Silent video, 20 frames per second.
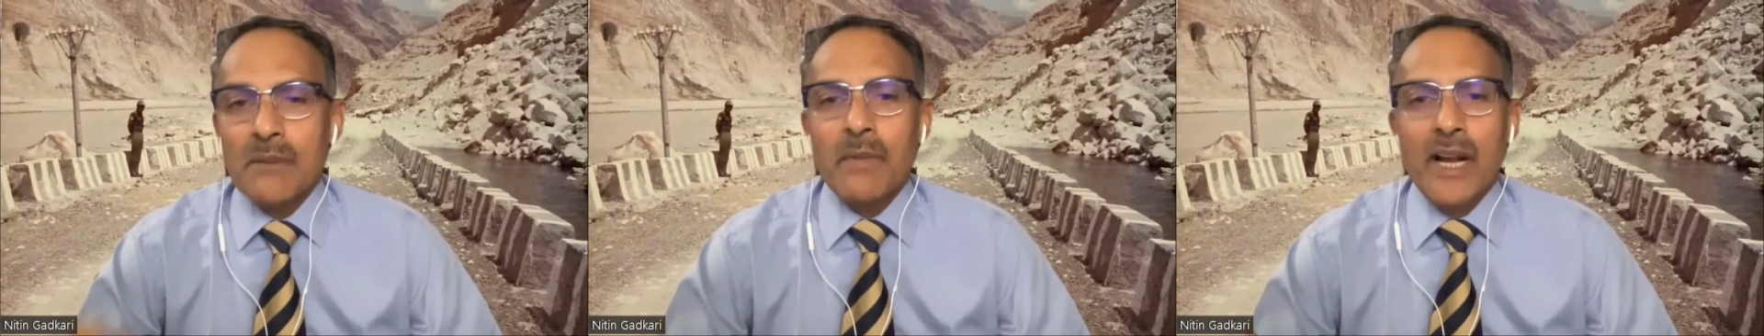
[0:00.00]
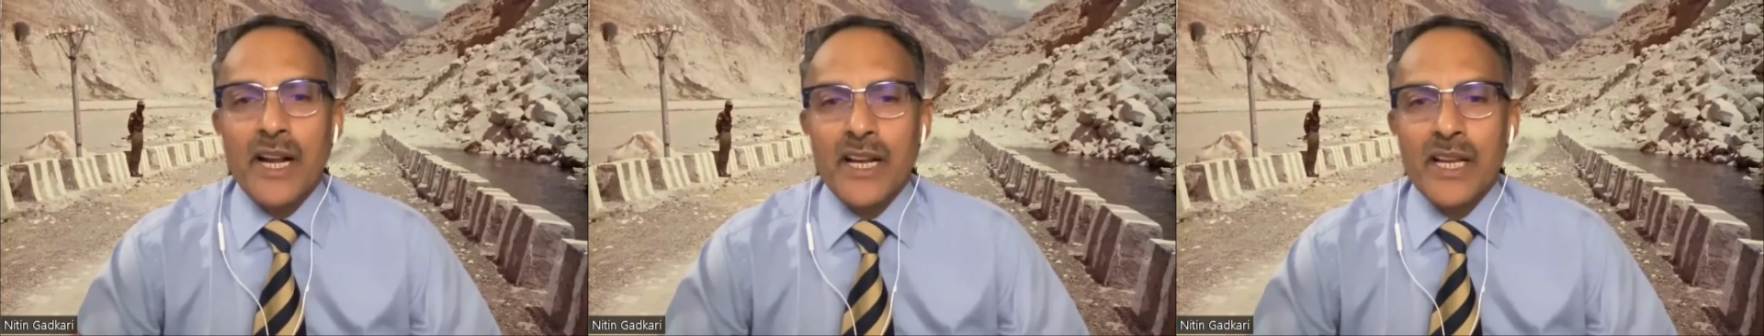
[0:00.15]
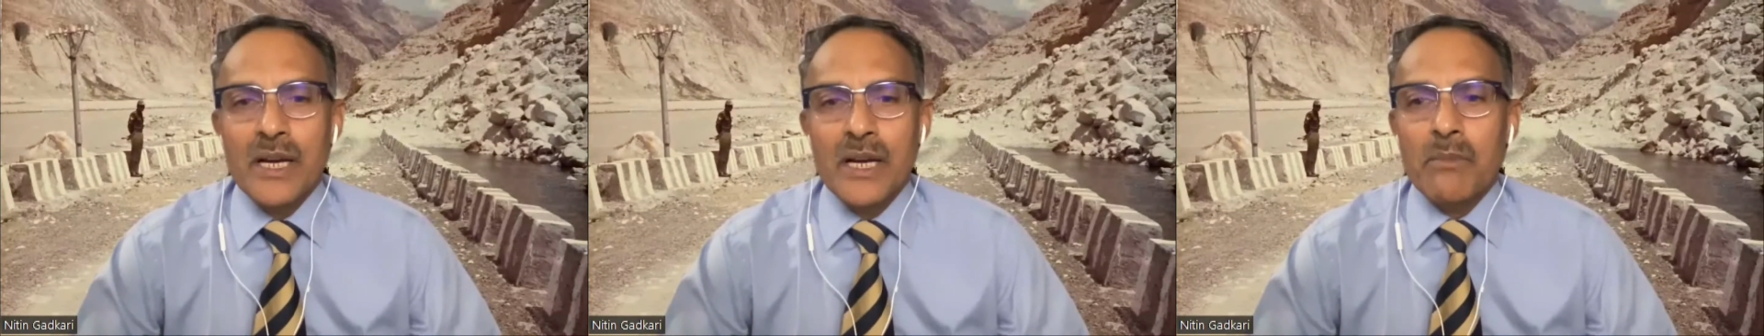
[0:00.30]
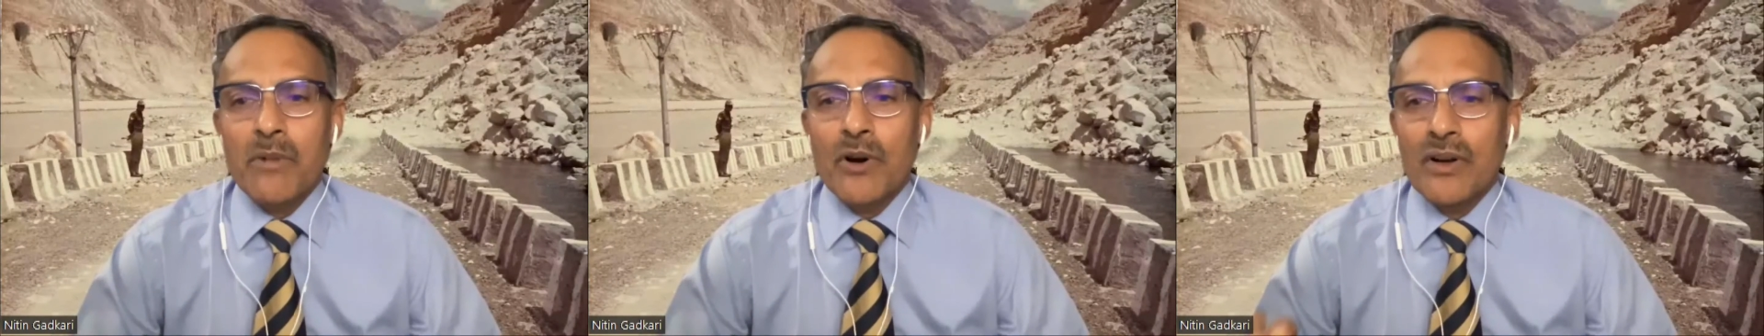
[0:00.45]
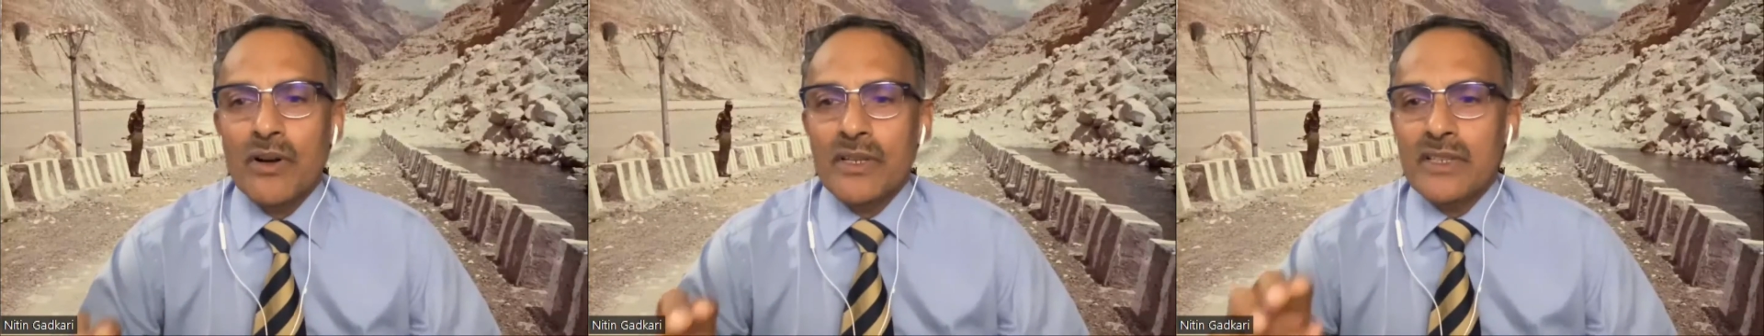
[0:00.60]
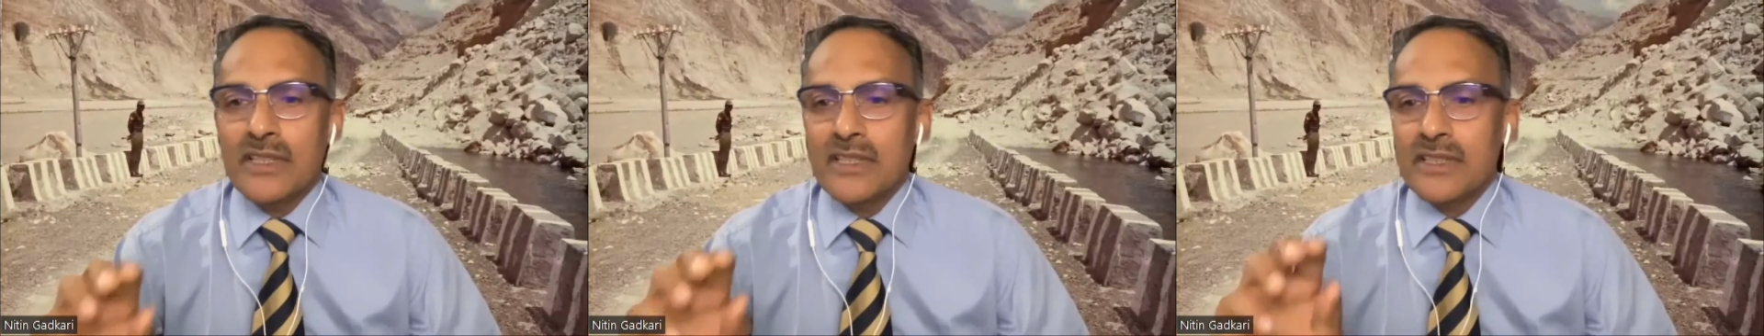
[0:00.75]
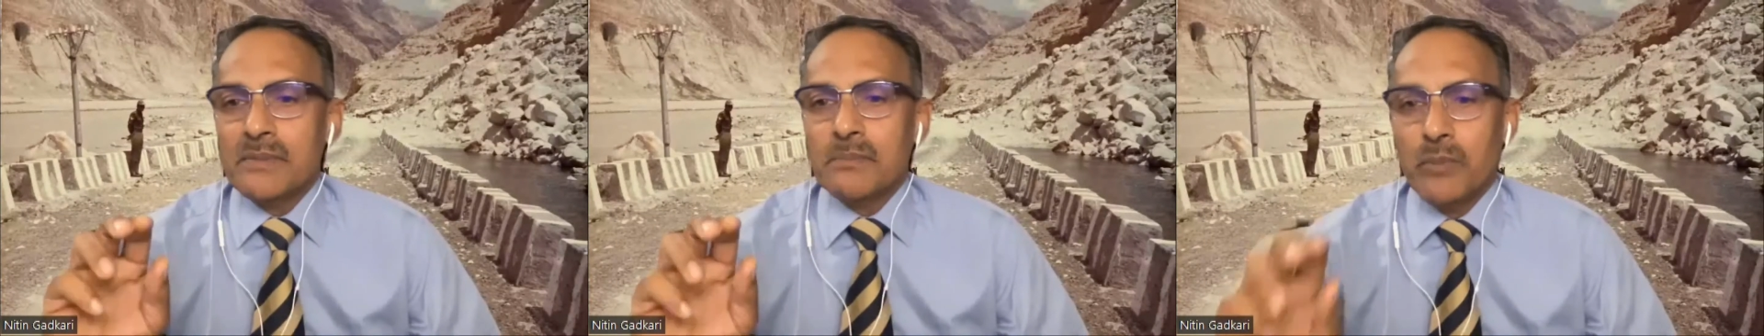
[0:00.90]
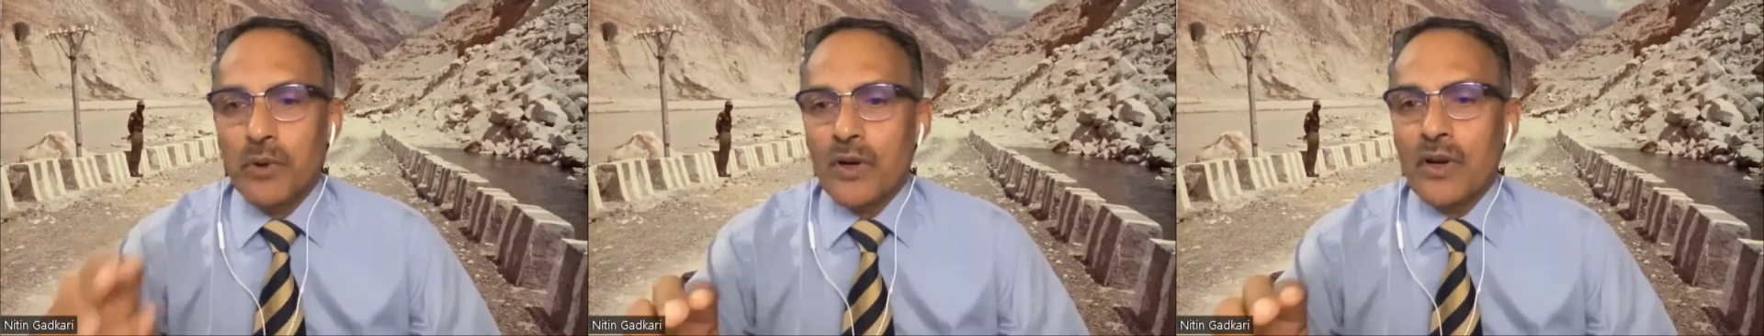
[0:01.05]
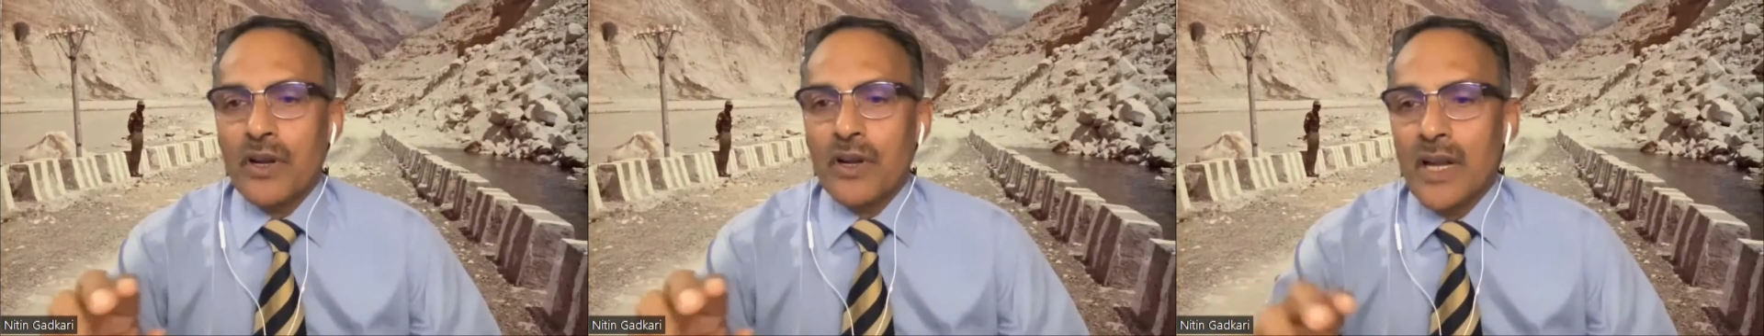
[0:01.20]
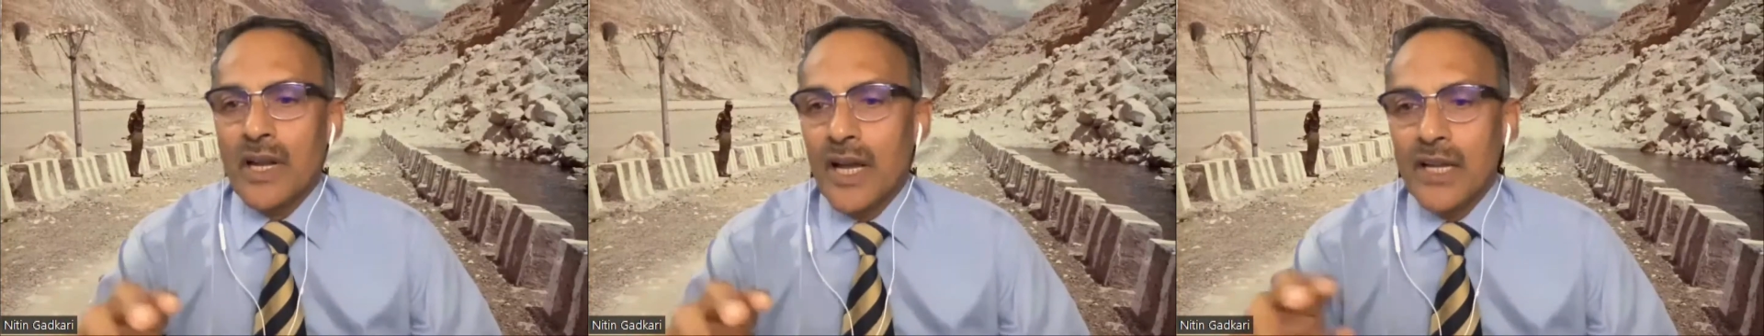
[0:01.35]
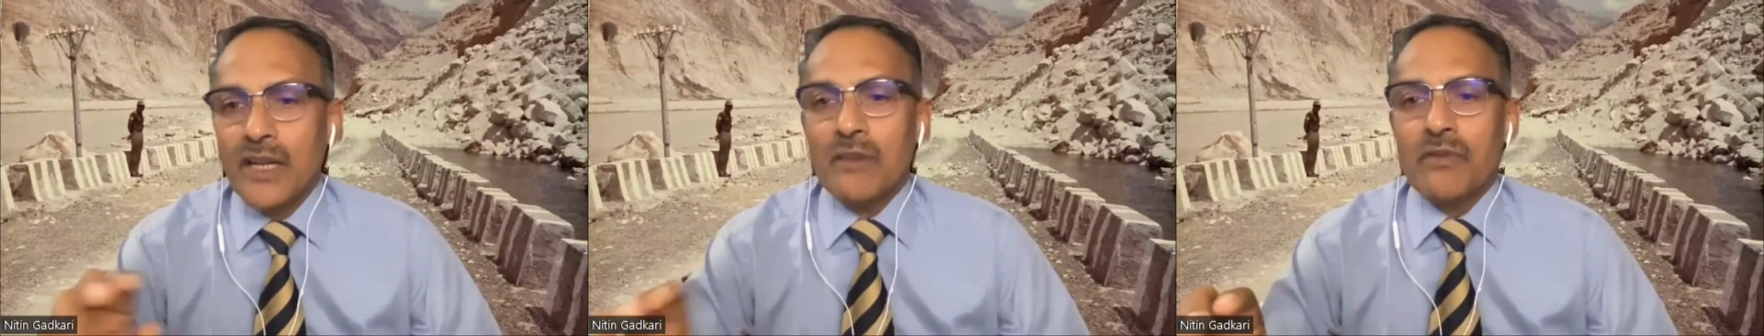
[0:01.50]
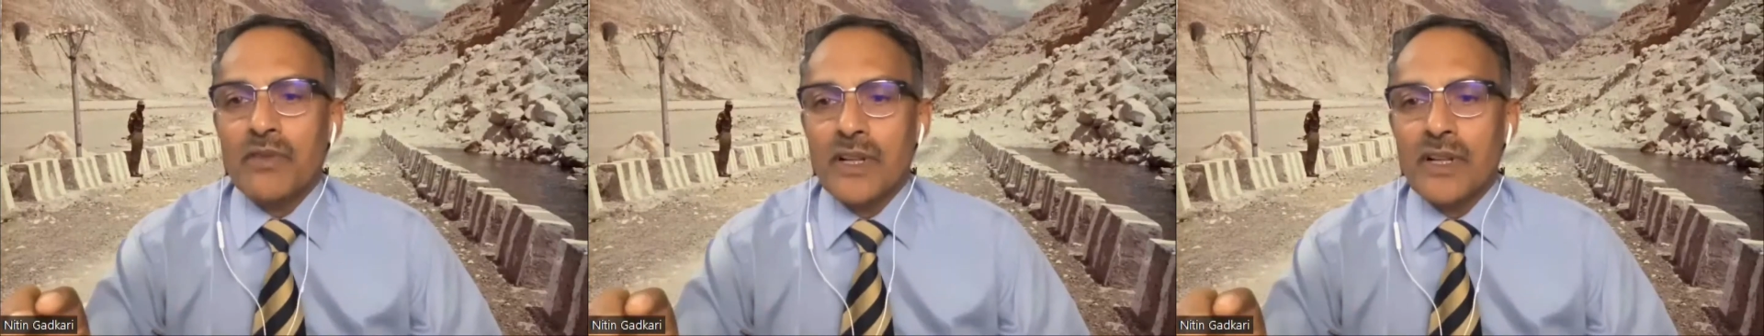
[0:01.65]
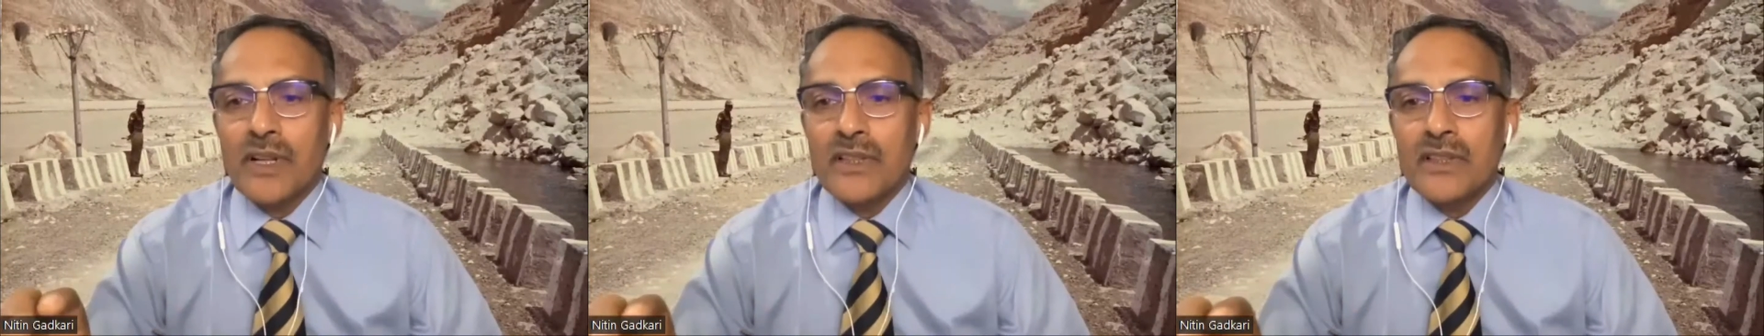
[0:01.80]
some idea about this book,
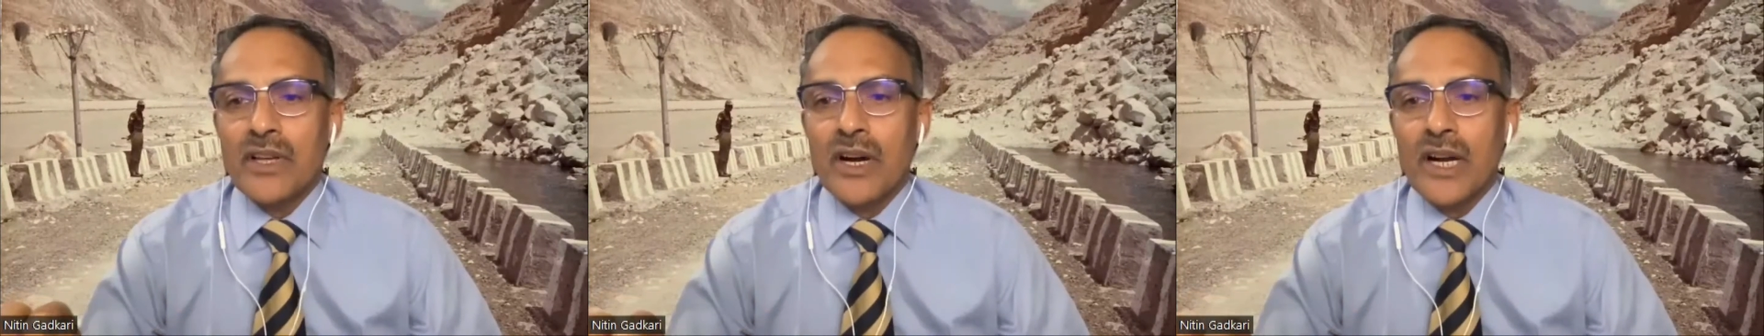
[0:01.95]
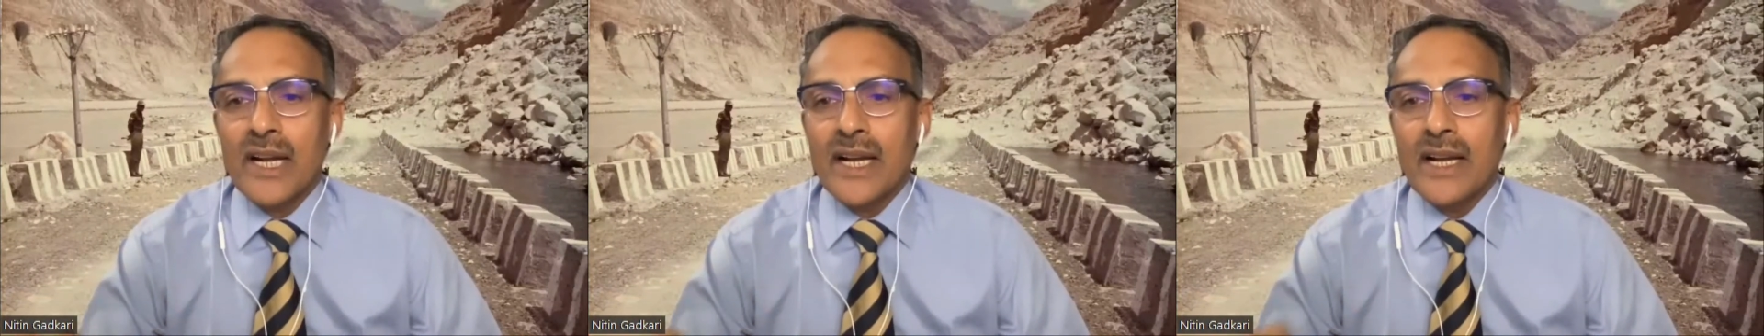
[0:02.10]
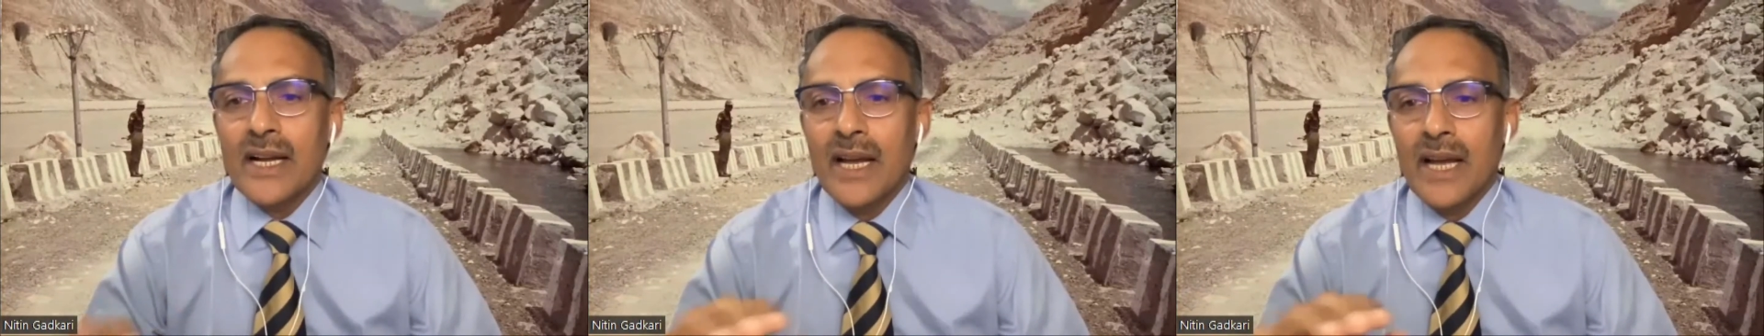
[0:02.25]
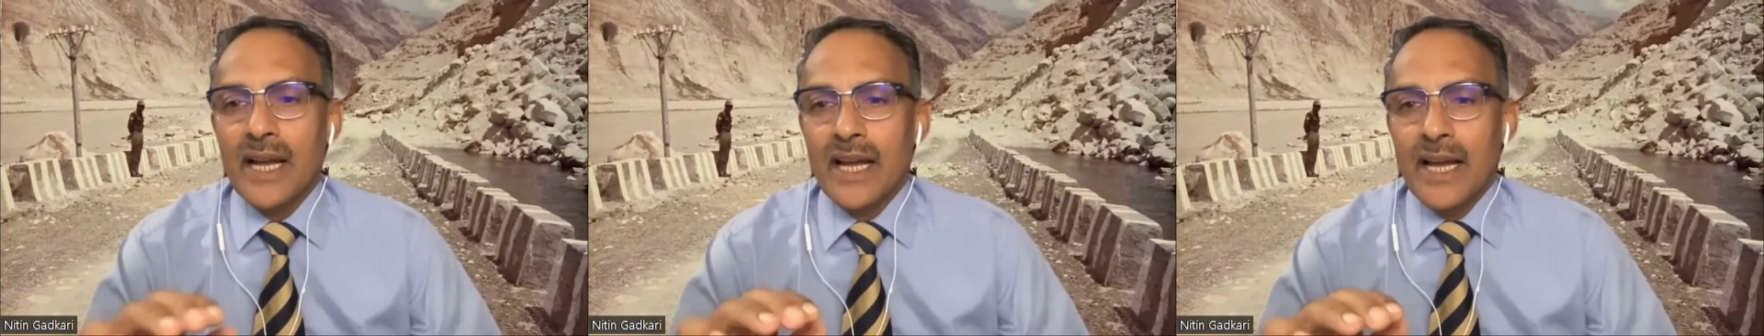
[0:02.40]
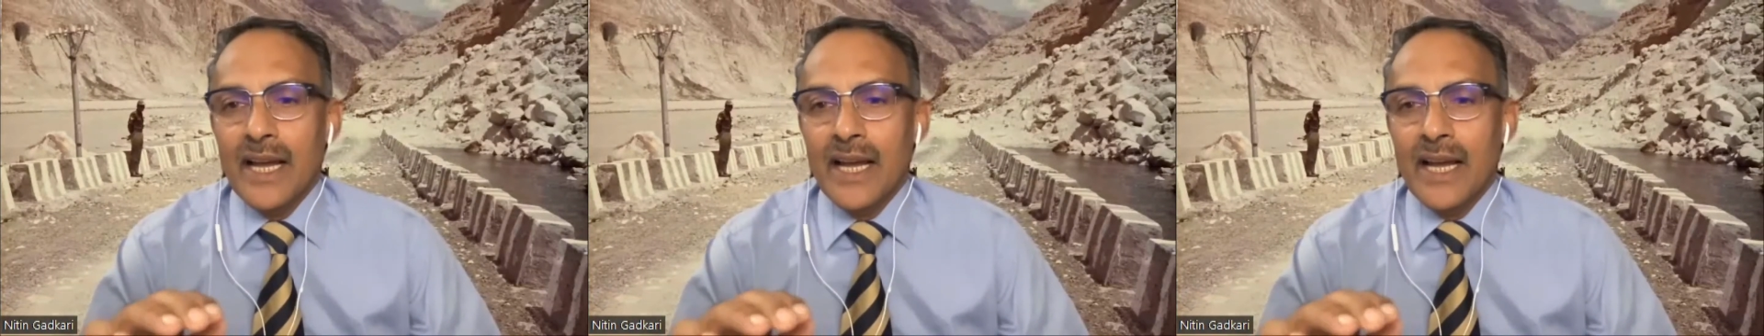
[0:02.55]
Lion of Ladakh,